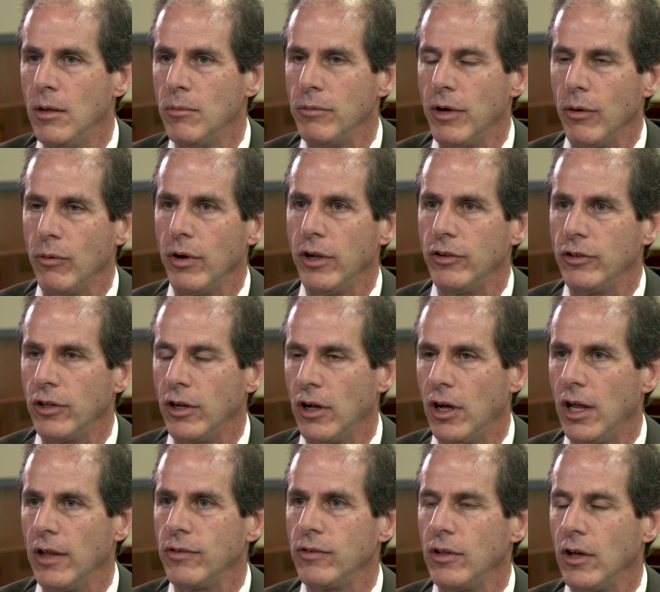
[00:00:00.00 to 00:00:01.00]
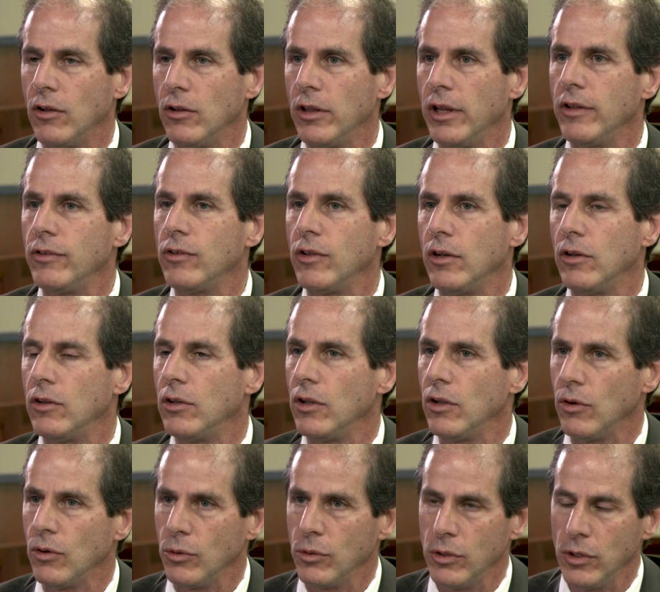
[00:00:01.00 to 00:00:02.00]
but we should also listen
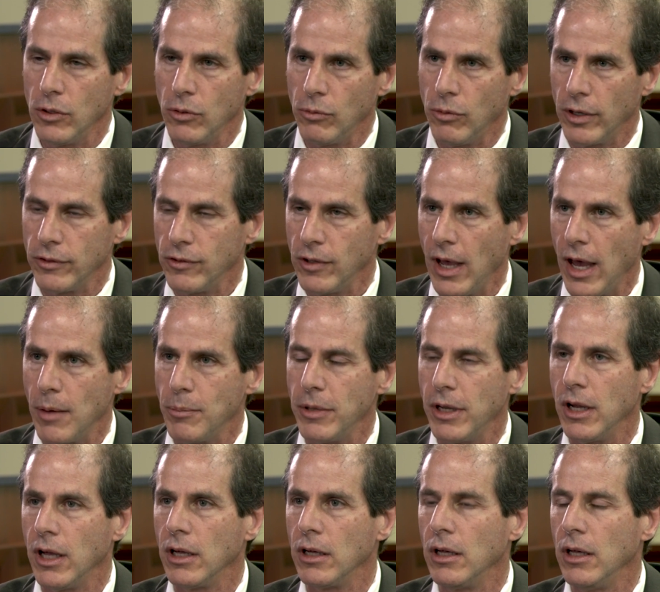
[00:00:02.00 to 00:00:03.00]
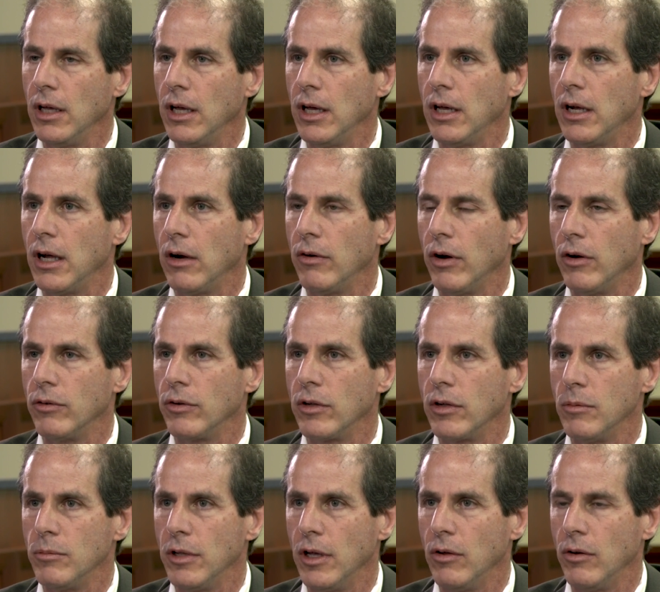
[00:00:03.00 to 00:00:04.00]
to what's happening in our own
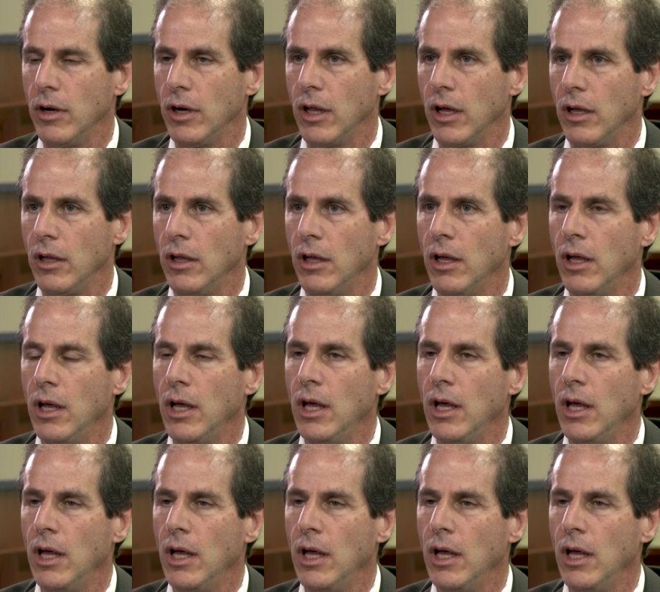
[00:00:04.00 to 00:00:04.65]
community